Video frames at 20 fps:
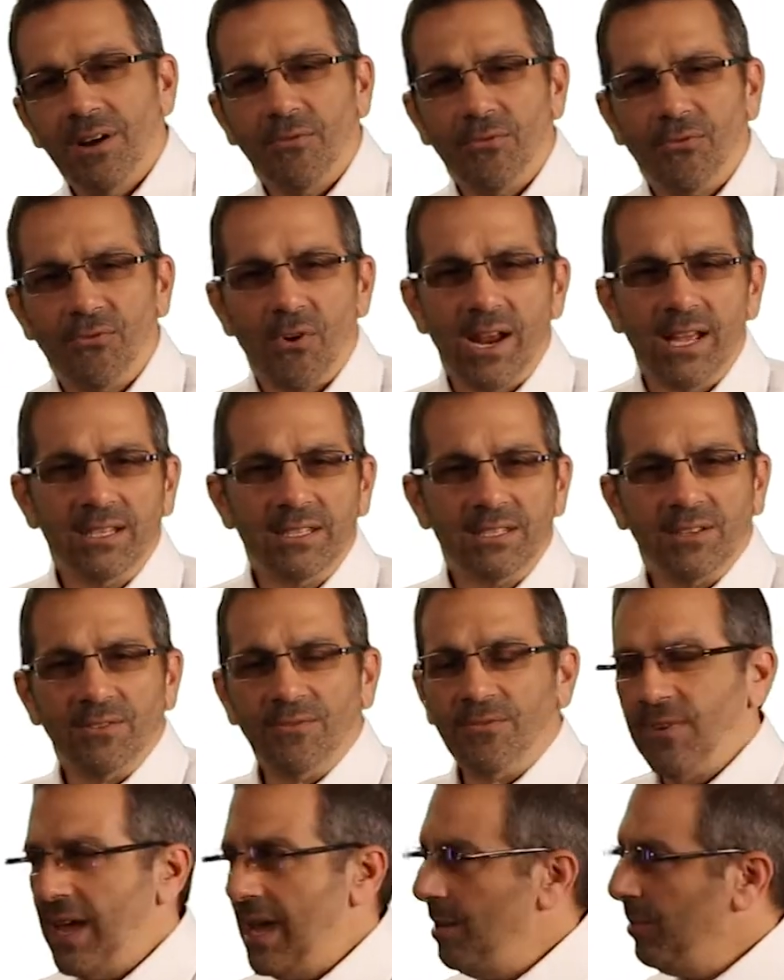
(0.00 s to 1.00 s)
friends
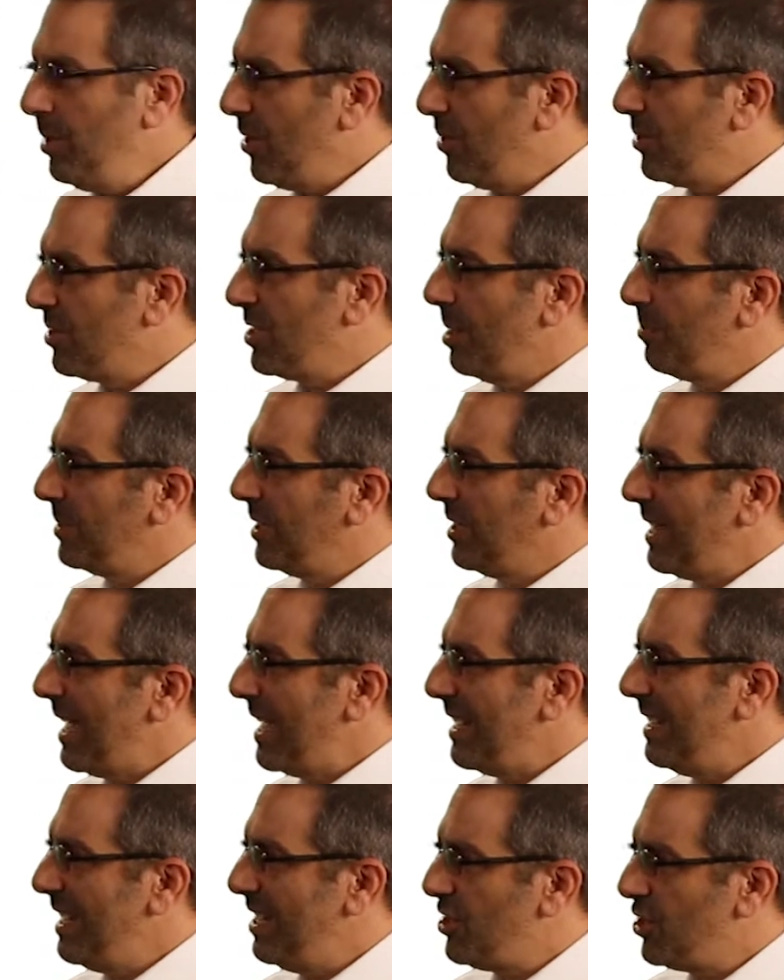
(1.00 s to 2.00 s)
and family or something of
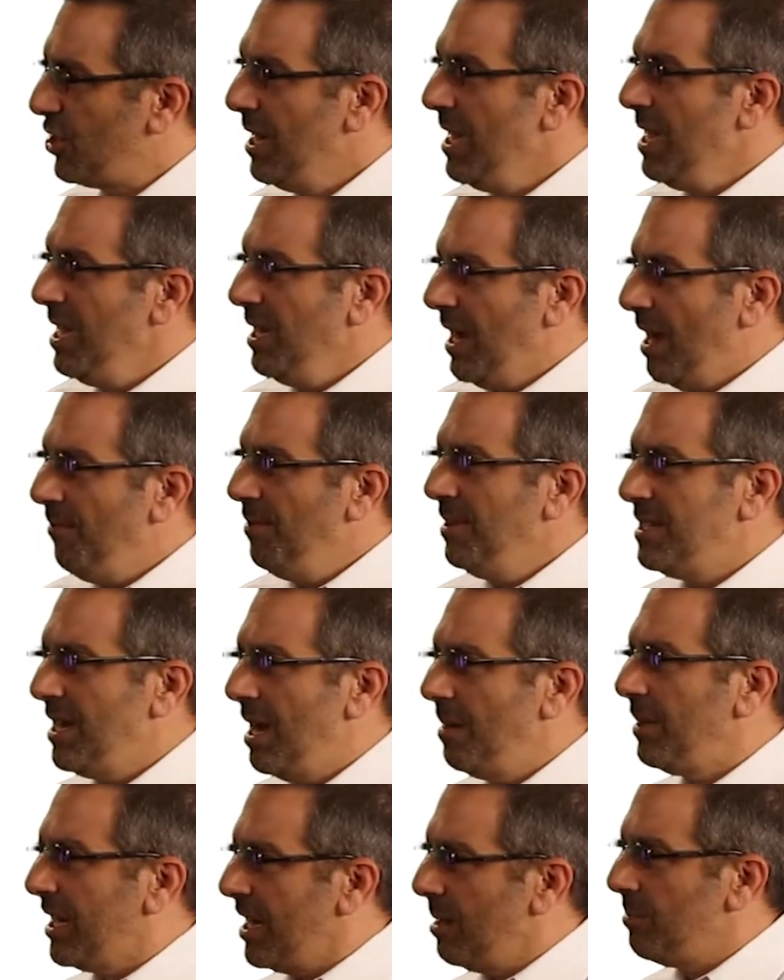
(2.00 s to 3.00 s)
that nature, every
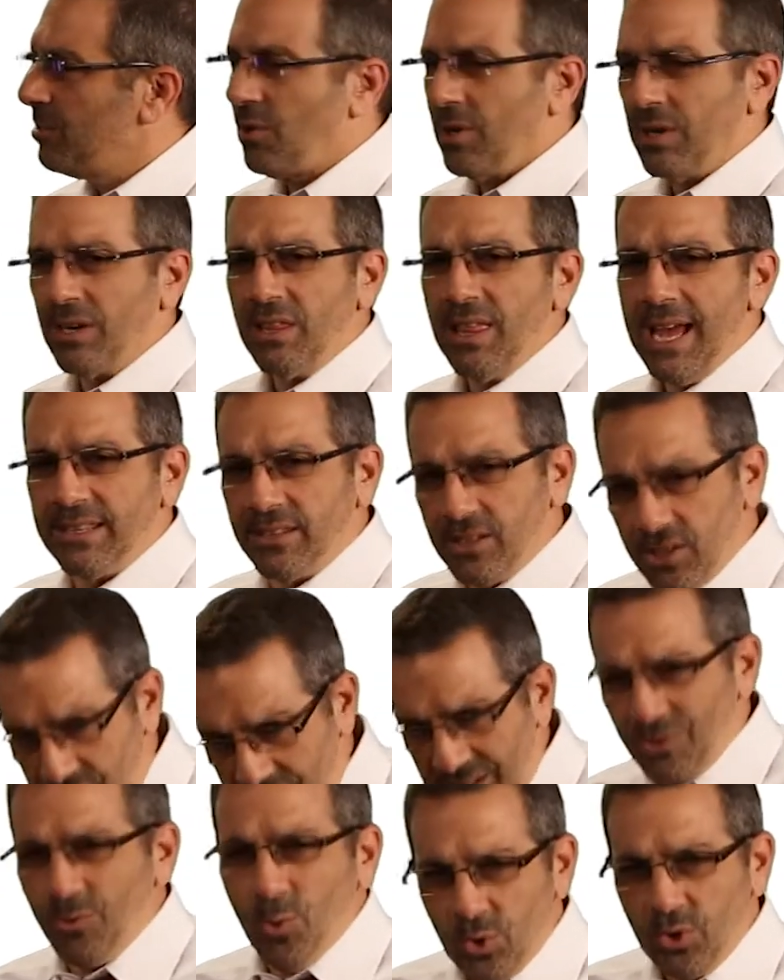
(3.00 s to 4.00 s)
time it comes around to that,
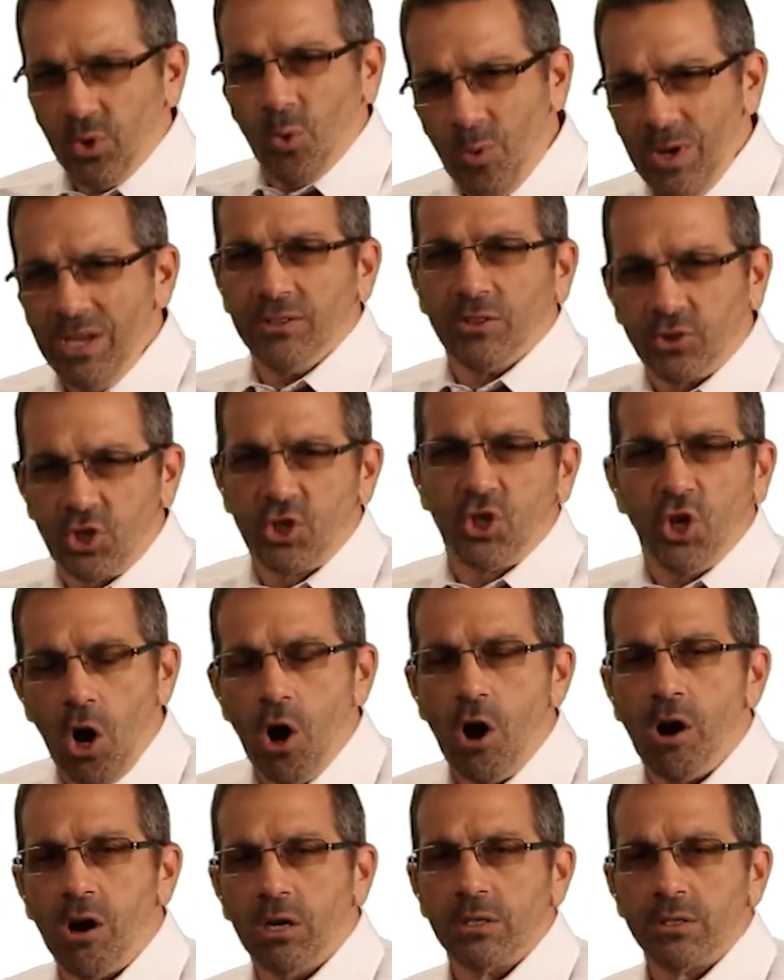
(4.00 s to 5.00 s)
the wheel
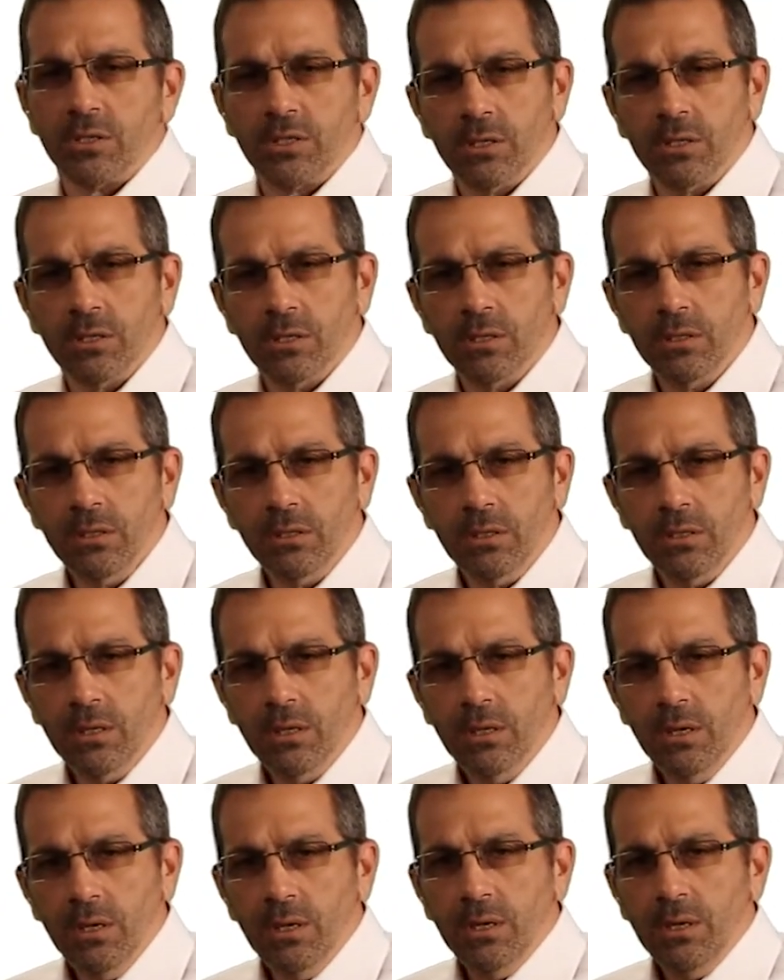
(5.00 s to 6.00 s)
jars.
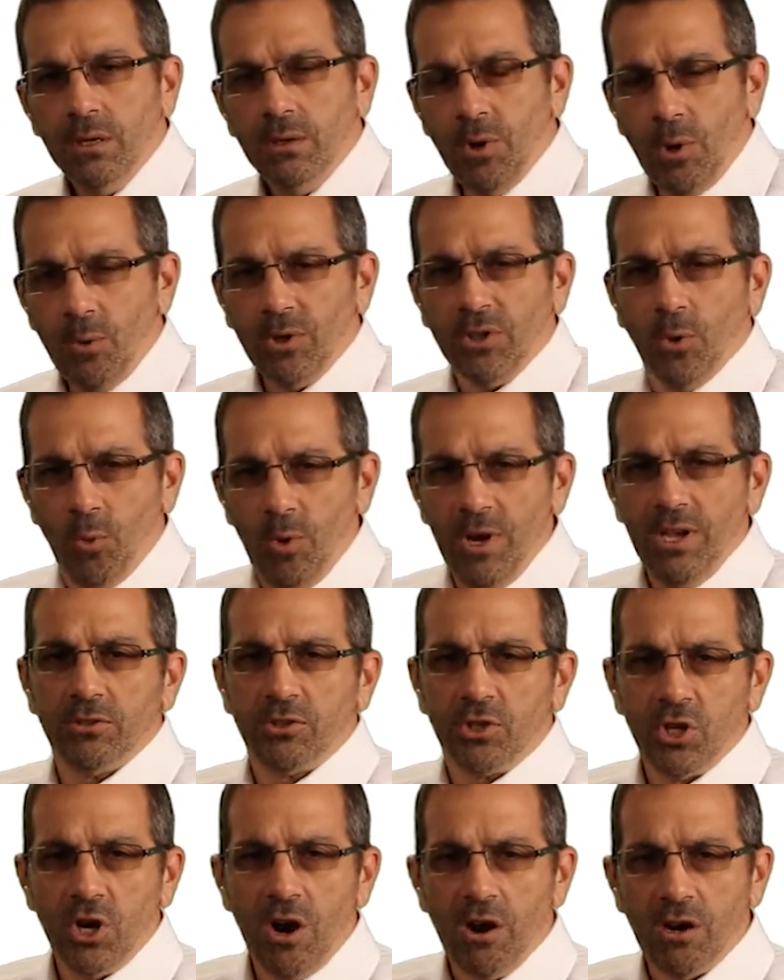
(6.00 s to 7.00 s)
Well, when the
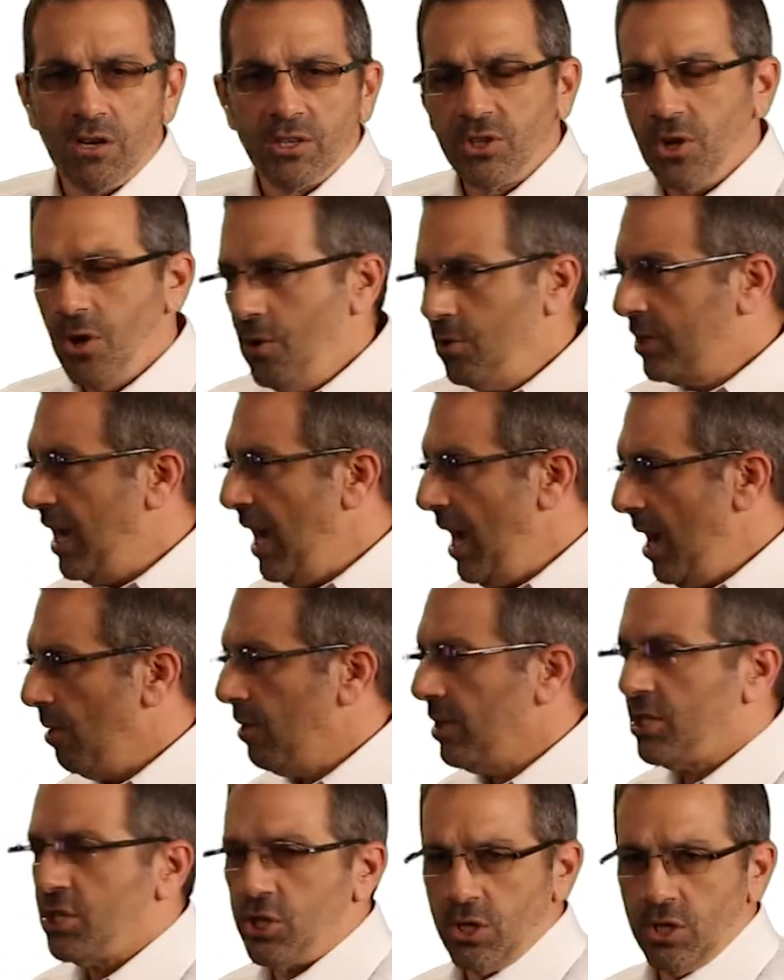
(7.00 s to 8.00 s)
wheel jars, the whole
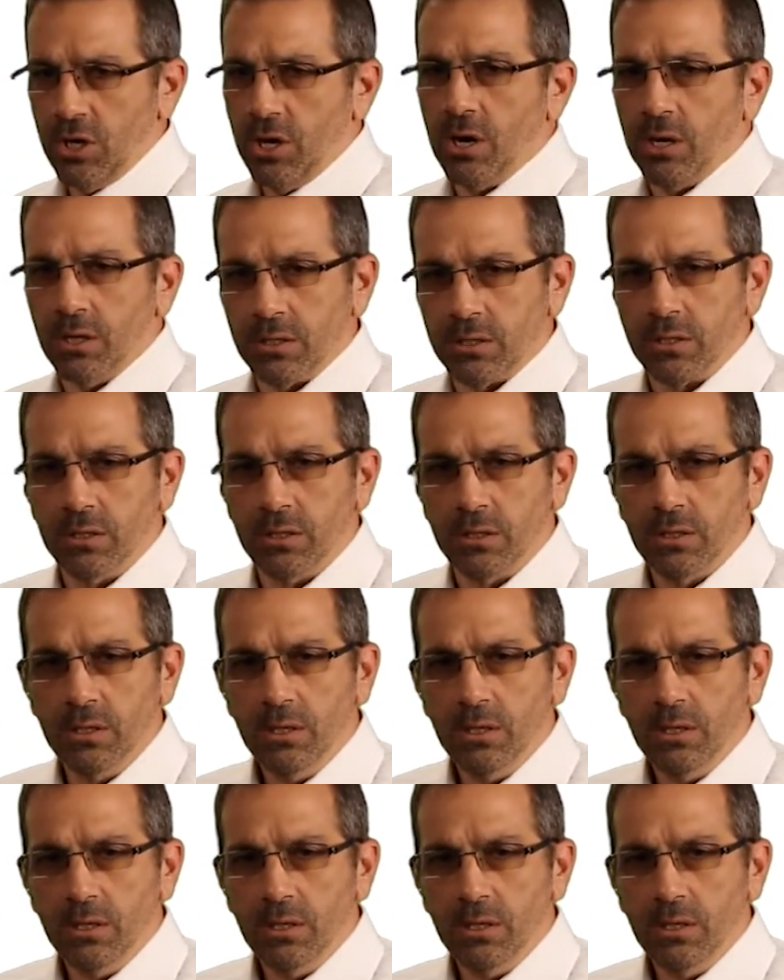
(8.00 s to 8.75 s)
carriage jars.